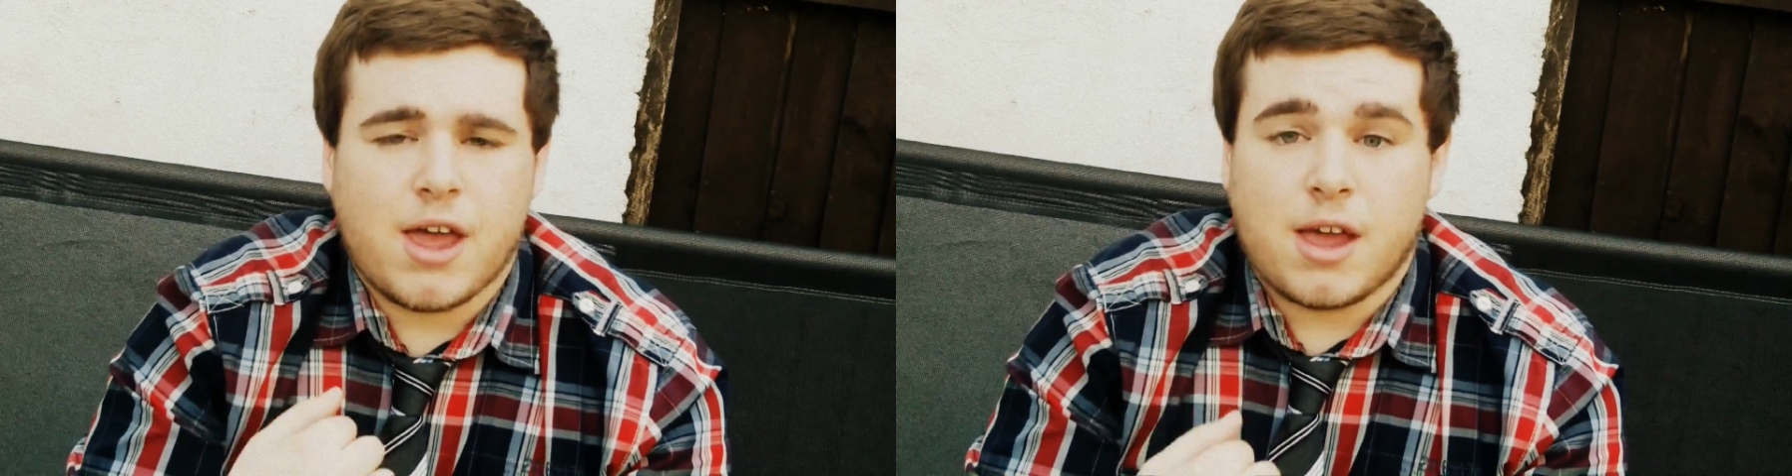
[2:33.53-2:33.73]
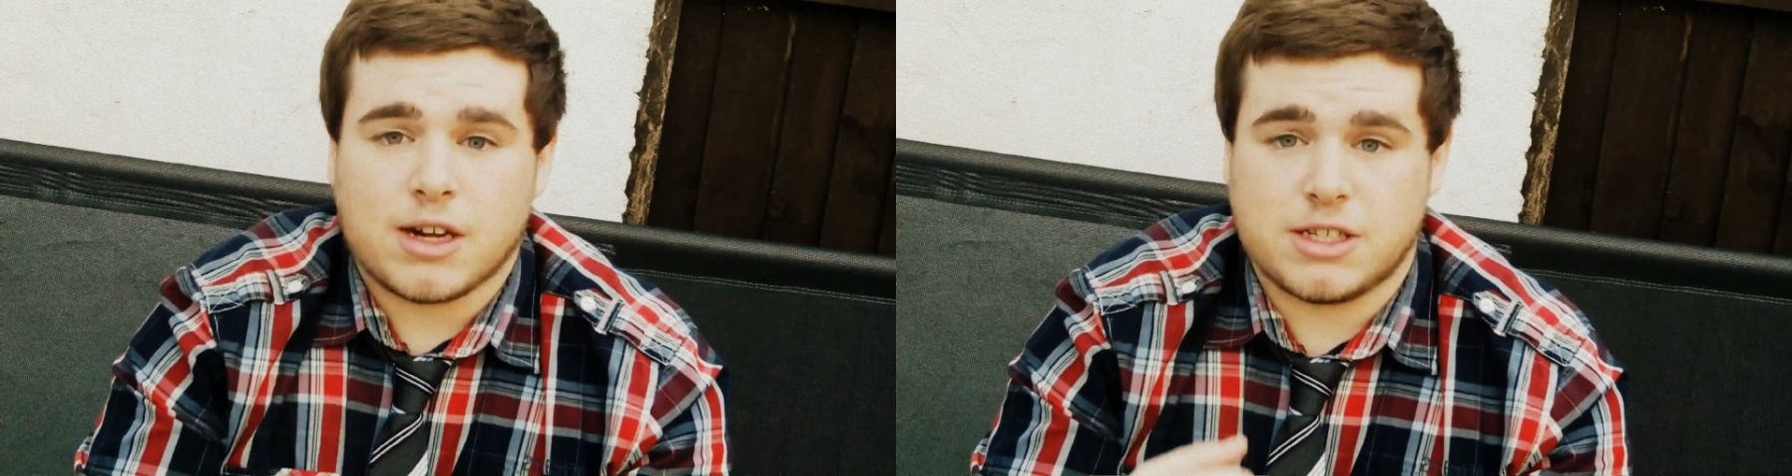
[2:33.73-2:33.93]

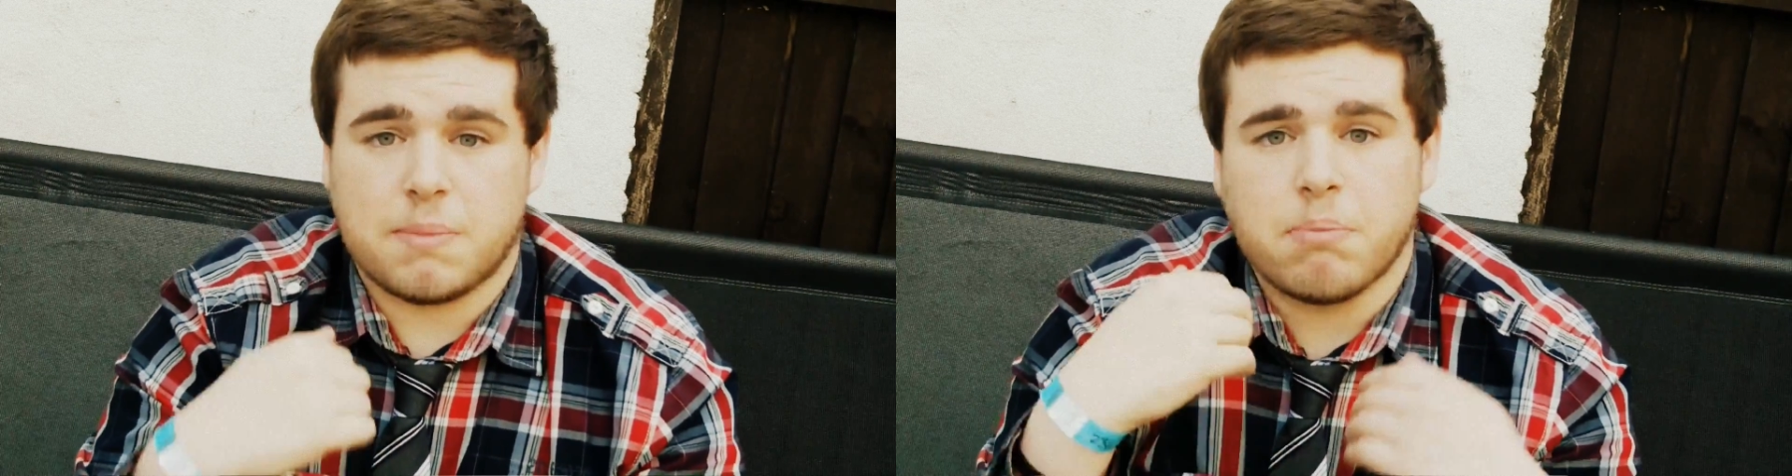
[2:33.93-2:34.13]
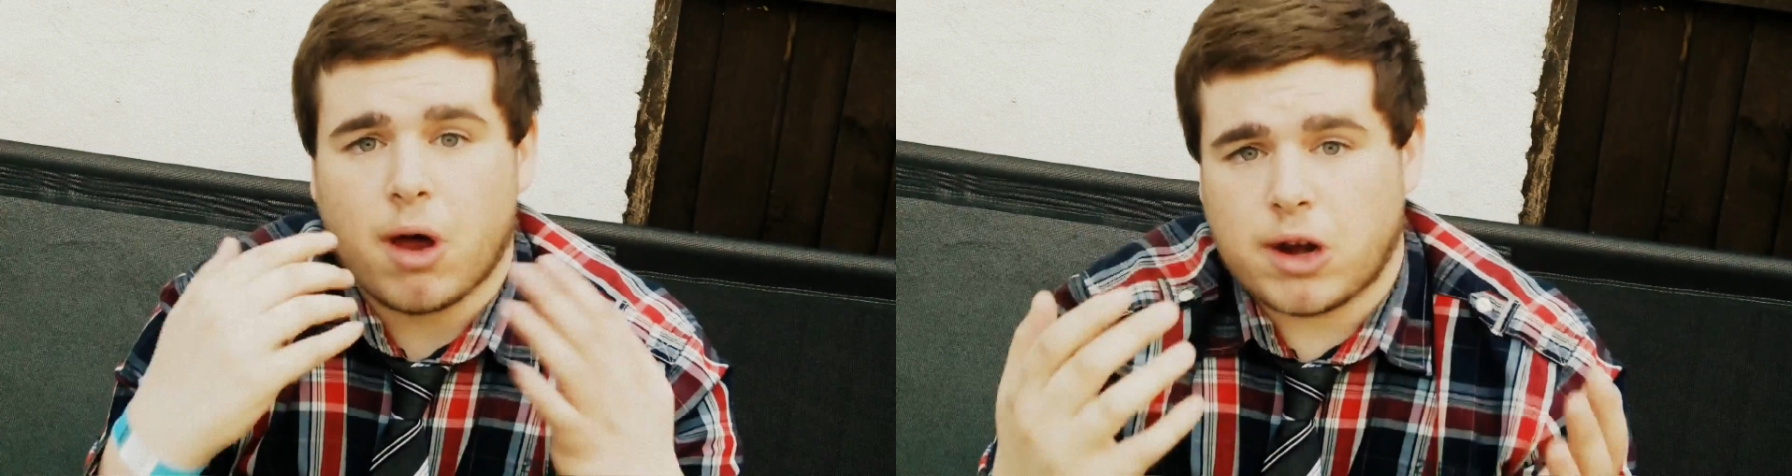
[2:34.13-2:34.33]
and she did
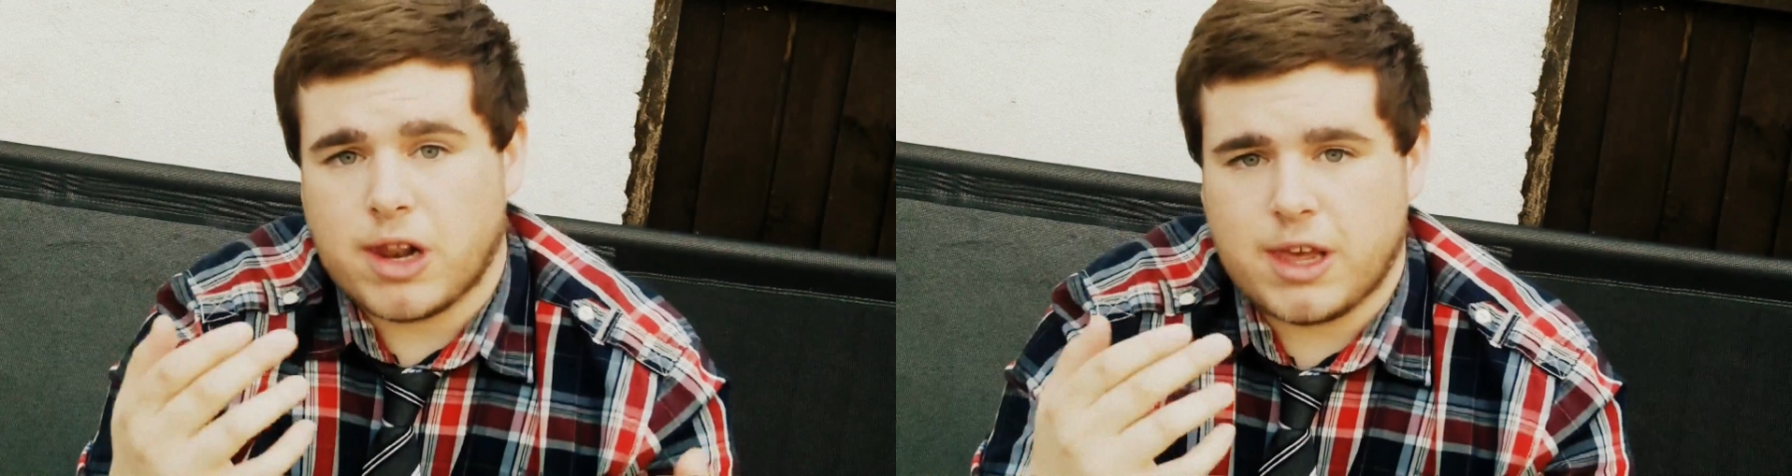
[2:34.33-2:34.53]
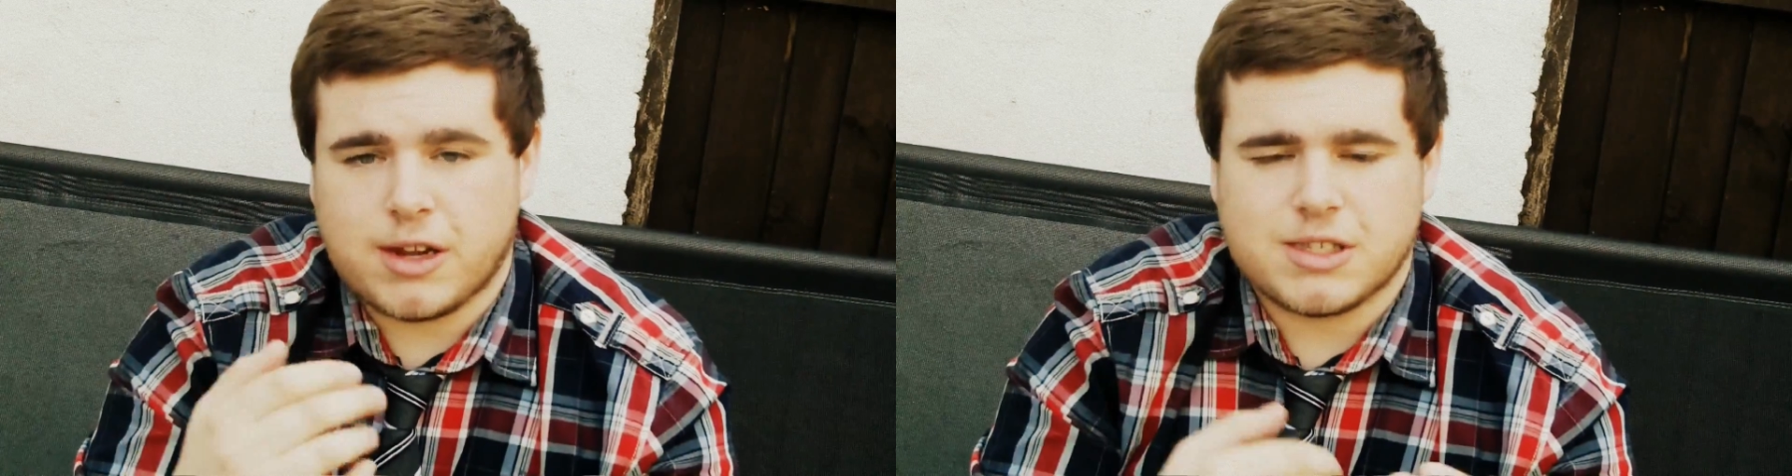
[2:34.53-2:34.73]

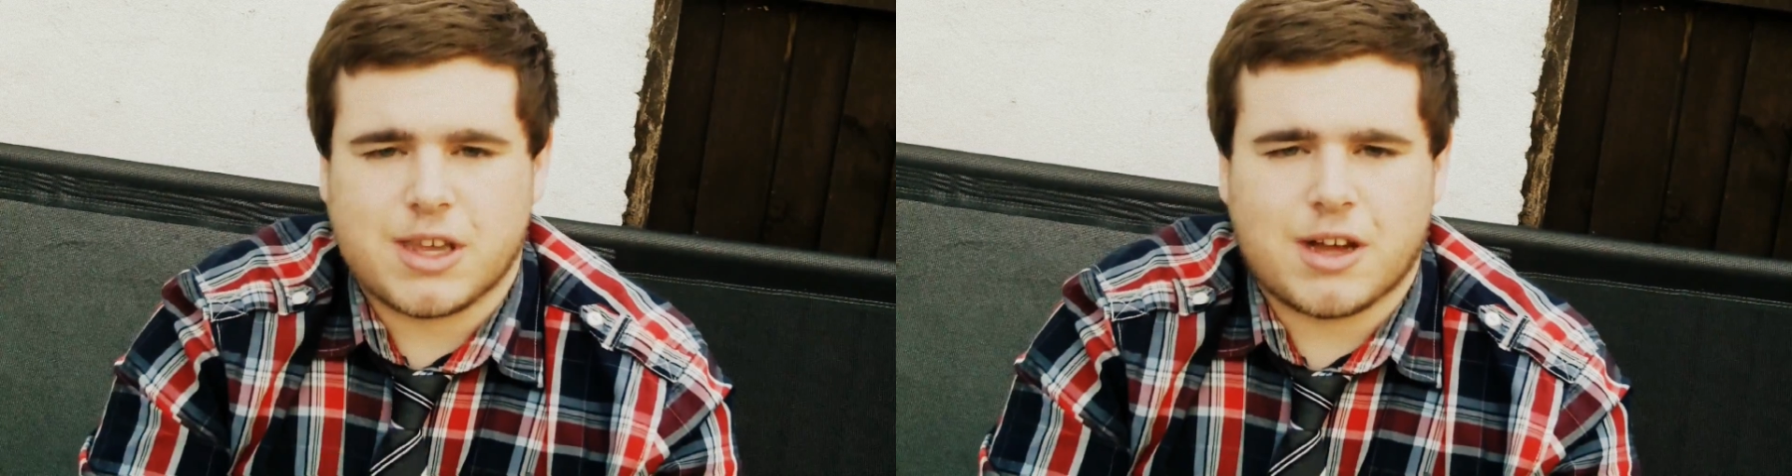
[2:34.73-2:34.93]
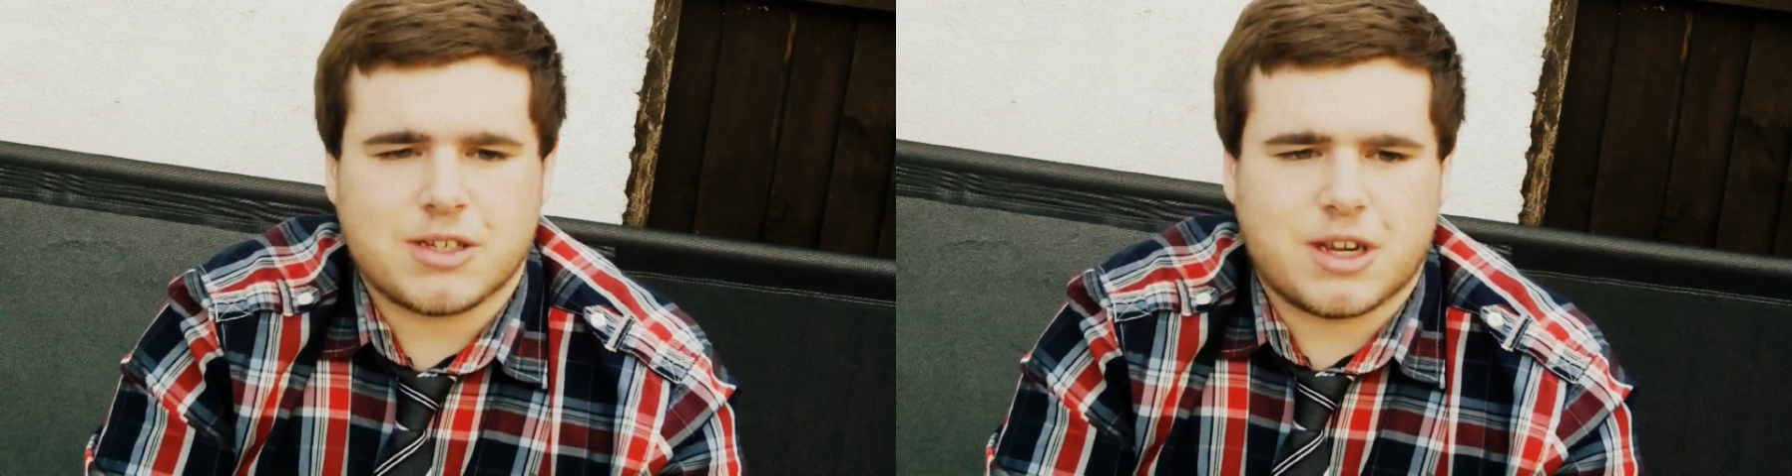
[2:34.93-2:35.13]
modelling and such,